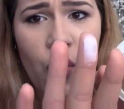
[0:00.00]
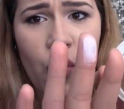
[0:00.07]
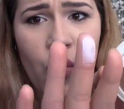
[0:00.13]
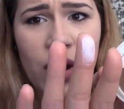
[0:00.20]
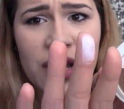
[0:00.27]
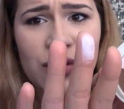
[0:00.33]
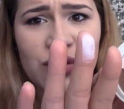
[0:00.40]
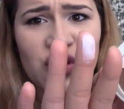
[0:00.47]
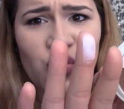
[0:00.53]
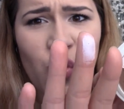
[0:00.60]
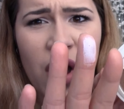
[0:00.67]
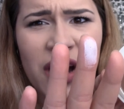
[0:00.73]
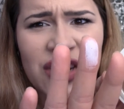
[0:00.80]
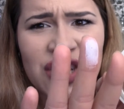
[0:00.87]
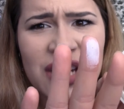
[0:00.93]
when you
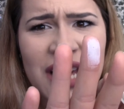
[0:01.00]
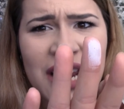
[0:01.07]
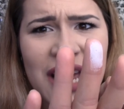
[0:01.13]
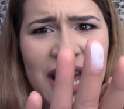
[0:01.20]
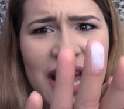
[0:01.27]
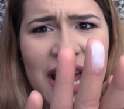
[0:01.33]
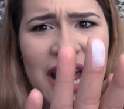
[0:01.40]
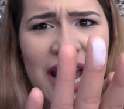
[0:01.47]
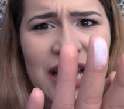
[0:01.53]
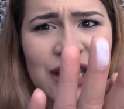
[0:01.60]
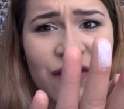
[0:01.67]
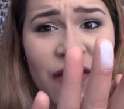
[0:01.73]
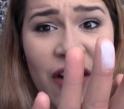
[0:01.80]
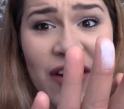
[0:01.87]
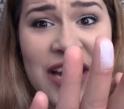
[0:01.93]
swatch it,
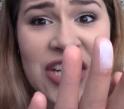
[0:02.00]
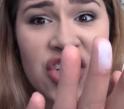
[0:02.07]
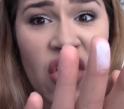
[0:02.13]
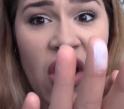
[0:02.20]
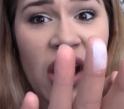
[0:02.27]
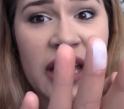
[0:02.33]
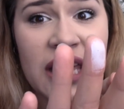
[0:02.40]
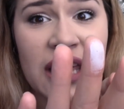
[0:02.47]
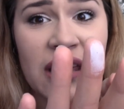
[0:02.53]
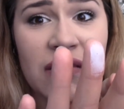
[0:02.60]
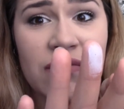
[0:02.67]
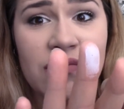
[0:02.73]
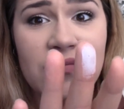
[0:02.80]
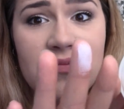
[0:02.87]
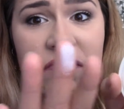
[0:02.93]
it's very chalky,
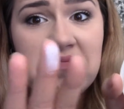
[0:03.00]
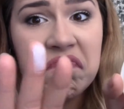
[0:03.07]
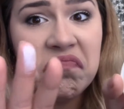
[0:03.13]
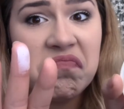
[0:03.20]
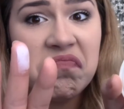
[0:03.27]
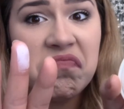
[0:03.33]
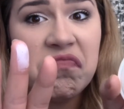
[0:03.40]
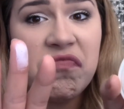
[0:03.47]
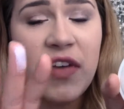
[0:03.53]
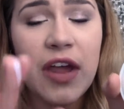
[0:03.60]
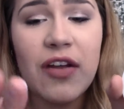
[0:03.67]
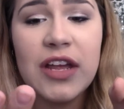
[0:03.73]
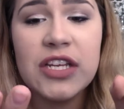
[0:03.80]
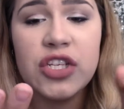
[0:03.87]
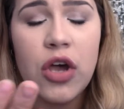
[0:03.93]

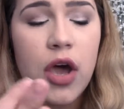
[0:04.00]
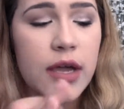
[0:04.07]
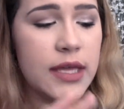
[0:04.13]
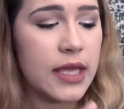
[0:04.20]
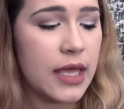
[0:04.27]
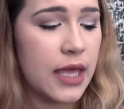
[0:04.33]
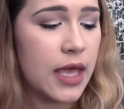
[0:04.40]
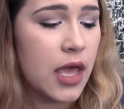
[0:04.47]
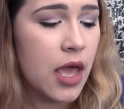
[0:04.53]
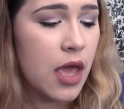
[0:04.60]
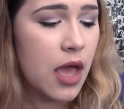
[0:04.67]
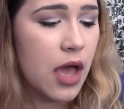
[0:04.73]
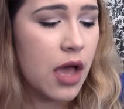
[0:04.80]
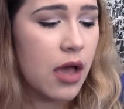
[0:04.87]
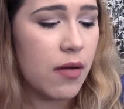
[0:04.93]
very chalky.
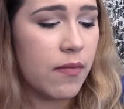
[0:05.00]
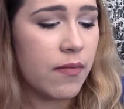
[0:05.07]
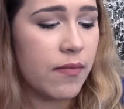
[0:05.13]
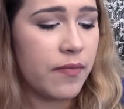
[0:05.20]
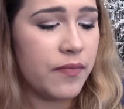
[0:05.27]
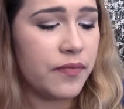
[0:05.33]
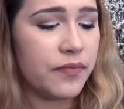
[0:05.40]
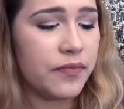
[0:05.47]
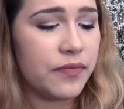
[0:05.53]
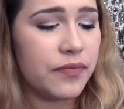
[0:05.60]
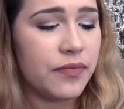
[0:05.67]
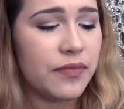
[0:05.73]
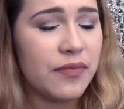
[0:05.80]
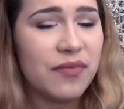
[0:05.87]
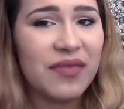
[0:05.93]
Um,
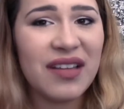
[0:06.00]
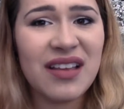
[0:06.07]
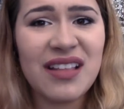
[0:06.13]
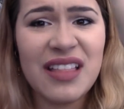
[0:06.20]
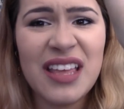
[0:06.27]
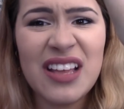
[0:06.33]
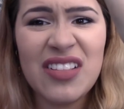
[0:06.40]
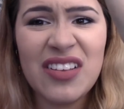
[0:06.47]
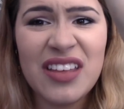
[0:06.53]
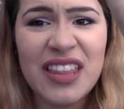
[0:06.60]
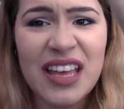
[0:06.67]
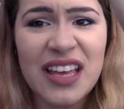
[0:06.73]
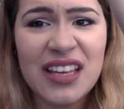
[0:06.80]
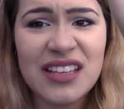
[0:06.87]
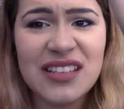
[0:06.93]
like, look at
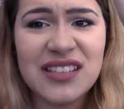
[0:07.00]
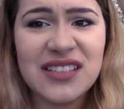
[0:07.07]
that.